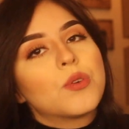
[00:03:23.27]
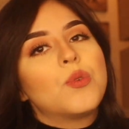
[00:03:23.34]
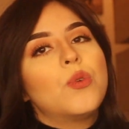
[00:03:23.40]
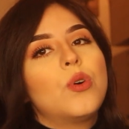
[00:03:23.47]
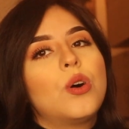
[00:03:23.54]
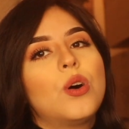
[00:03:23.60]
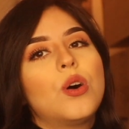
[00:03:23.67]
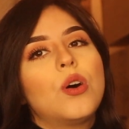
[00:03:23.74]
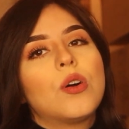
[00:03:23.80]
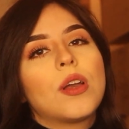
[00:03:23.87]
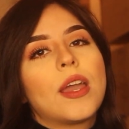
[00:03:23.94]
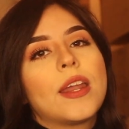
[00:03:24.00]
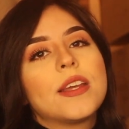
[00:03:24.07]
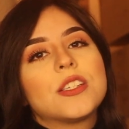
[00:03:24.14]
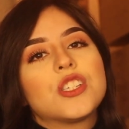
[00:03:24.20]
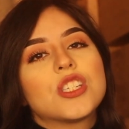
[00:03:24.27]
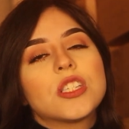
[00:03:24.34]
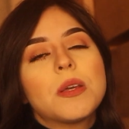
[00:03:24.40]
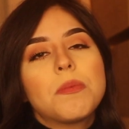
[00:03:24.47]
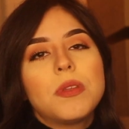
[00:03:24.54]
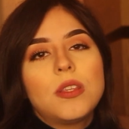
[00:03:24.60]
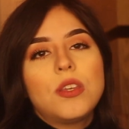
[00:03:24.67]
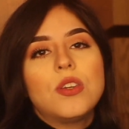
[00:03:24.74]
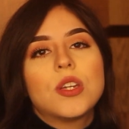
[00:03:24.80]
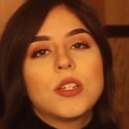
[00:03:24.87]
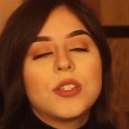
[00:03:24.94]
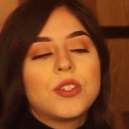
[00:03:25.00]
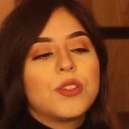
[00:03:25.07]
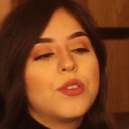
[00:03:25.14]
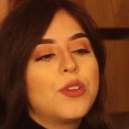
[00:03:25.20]
cool and it's just something that you can
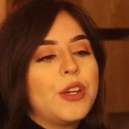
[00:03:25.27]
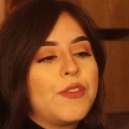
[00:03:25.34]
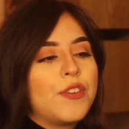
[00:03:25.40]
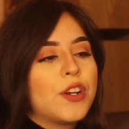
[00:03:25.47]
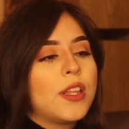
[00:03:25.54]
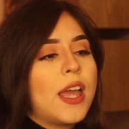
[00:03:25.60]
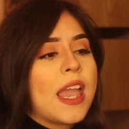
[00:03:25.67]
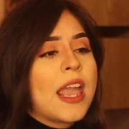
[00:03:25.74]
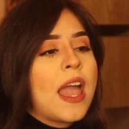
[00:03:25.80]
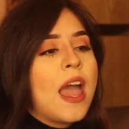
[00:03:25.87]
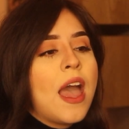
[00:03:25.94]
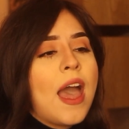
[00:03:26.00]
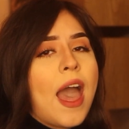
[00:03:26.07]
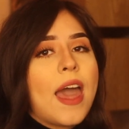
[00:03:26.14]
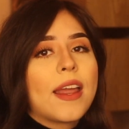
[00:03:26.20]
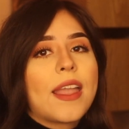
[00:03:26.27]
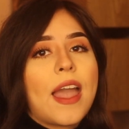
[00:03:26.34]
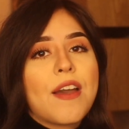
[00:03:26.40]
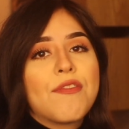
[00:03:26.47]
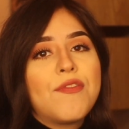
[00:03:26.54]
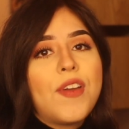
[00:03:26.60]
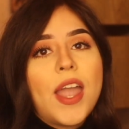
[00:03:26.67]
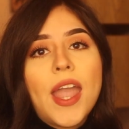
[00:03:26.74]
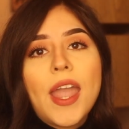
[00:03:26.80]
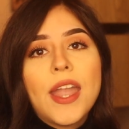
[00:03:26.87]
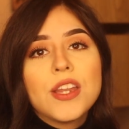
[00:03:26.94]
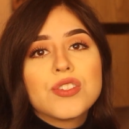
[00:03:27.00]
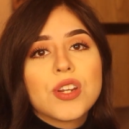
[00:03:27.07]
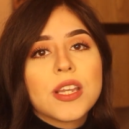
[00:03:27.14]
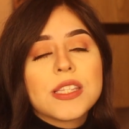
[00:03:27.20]
do if you're like at a
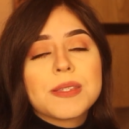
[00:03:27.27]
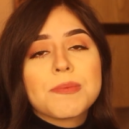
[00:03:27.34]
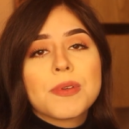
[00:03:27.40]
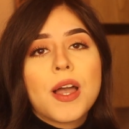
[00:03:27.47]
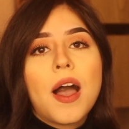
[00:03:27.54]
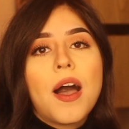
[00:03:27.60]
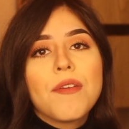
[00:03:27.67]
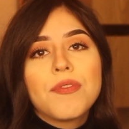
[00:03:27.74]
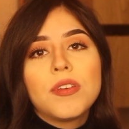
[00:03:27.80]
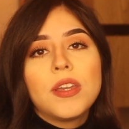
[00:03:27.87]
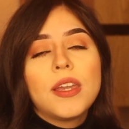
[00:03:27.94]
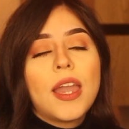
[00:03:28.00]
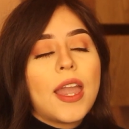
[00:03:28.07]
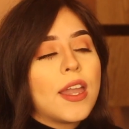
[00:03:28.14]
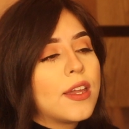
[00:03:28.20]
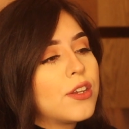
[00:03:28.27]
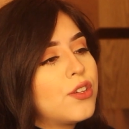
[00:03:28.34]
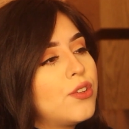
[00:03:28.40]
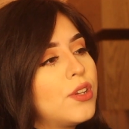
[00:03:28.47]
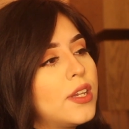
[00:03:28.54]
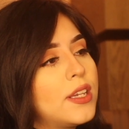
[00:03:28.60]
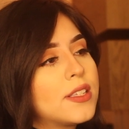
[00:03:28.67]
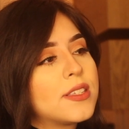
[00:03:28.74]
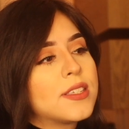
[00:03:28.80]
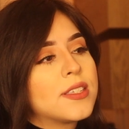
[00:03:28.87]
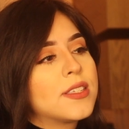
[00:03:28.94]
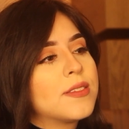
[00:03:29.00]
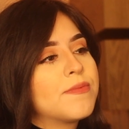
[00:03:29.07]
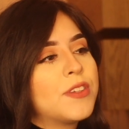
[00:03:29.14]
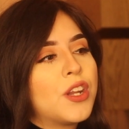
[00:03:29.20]
cafe, drinking some coffee and you need,
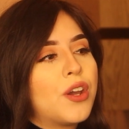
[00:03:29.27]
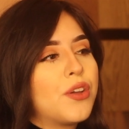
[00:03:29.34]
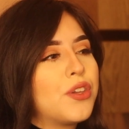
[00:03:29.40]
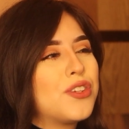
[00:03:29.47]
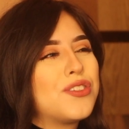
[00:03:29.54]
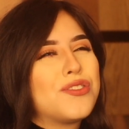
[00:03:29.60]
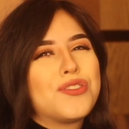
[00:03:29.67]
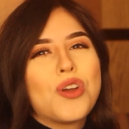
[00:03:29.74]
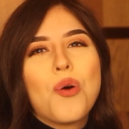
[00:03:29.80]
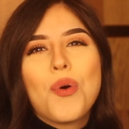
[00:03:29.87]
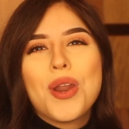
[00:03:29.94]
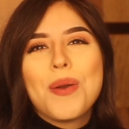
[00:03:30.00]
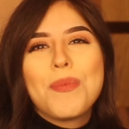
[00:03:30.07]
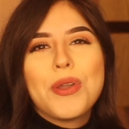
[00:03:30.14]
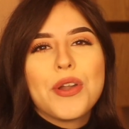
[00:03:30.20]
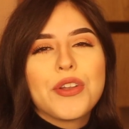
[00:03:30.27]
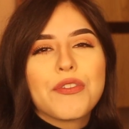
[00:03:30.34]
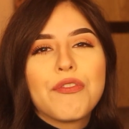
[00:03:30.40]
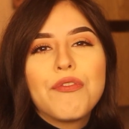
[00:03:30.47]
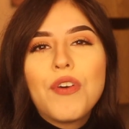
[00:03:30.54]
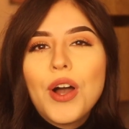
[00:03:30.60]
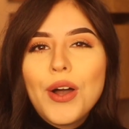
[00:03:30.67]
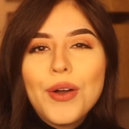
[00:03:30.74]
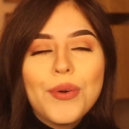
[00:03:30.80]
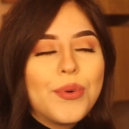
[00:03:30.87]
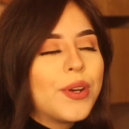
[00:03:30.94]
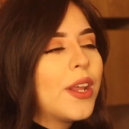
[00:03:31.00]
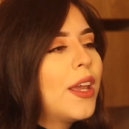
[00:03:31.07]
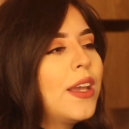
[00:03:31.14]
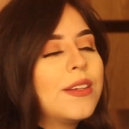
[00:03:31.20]
you know, you don't want to be on your
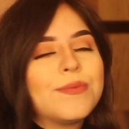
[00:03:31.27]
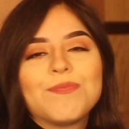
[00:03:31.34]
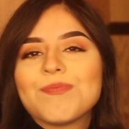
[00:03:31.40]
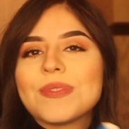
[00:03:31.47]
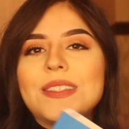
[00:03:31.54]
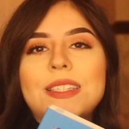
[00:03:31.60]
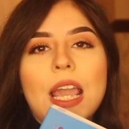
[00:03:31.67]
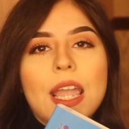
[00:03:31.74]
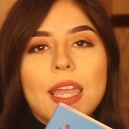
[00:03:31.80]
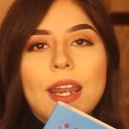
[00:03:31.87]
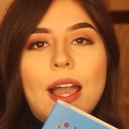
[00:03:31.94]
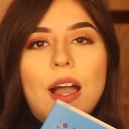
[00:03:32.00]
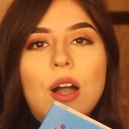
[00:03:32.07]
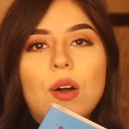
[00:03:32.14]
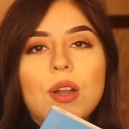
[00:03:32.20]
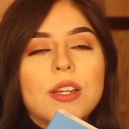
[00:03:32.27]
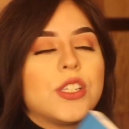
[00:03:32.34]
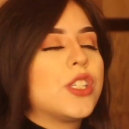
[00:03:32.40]
phone. Take it out and